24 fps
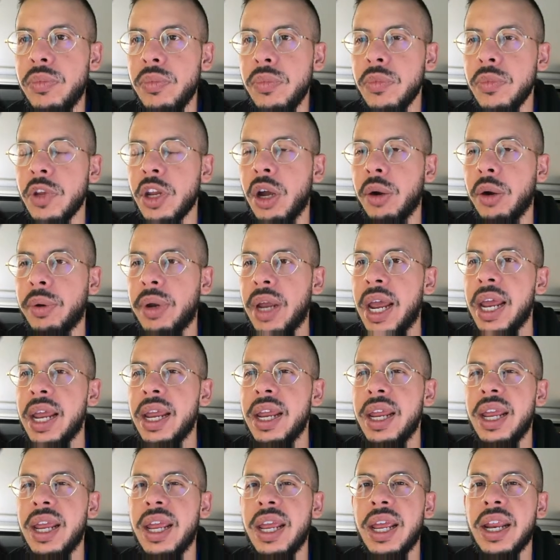Okay,
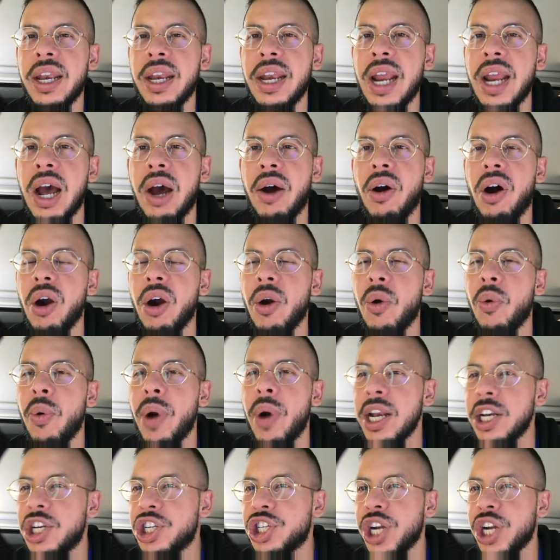now our rent
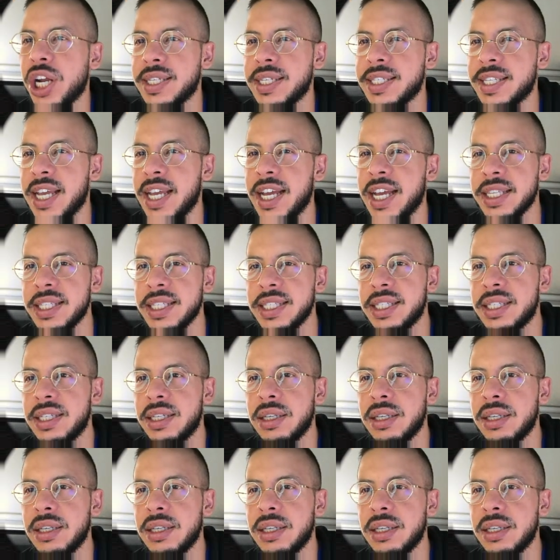check says,